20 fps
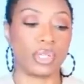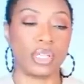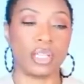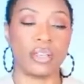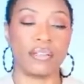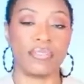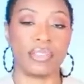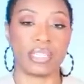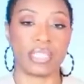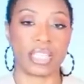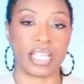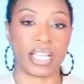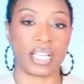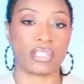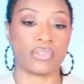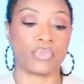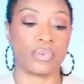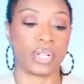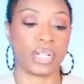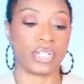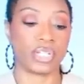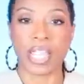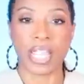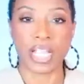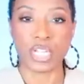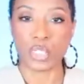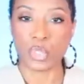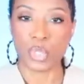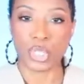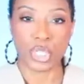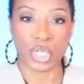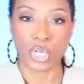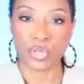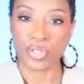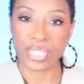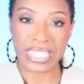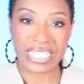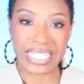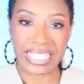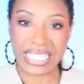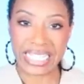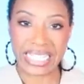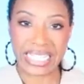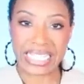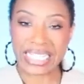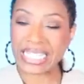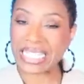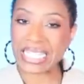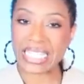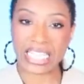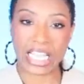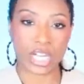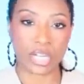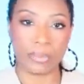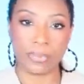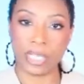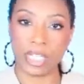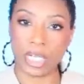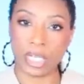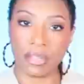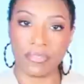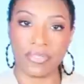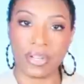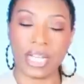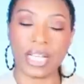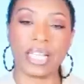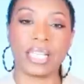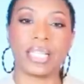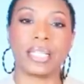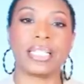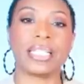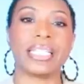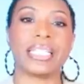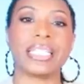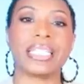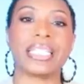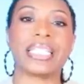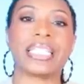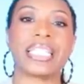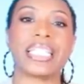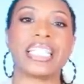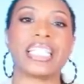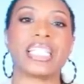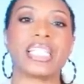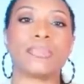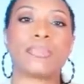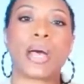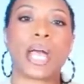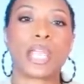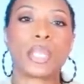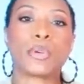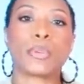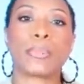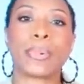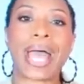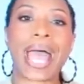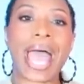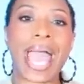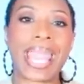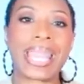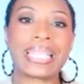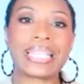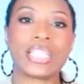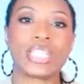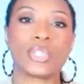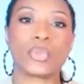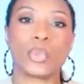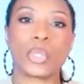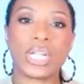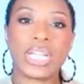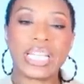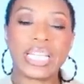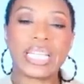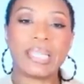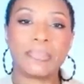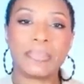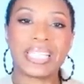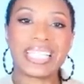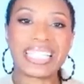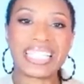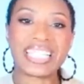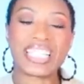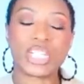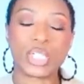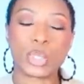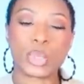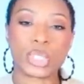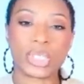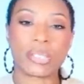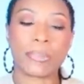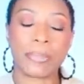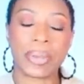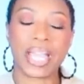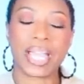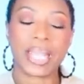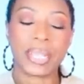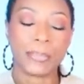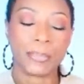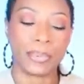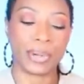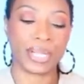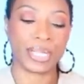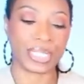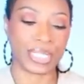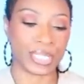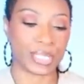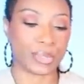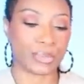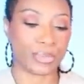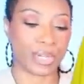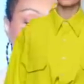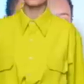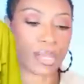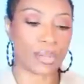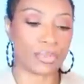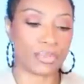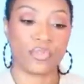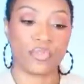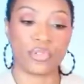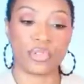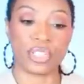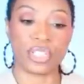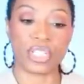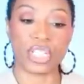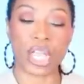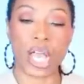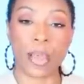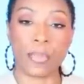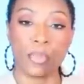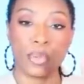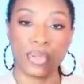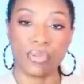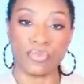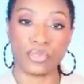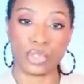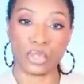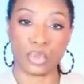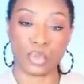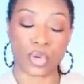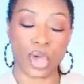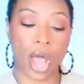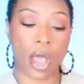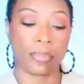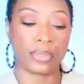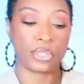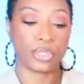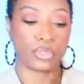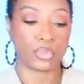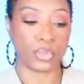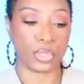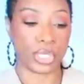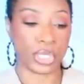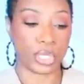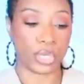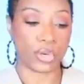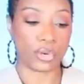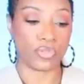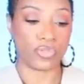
Love the size range. As you can already see, this is not gonna be color for color. This is inspired by. So we're gonna keep the essentials in mind and break this on down. For the top, we have two options. We're gonna go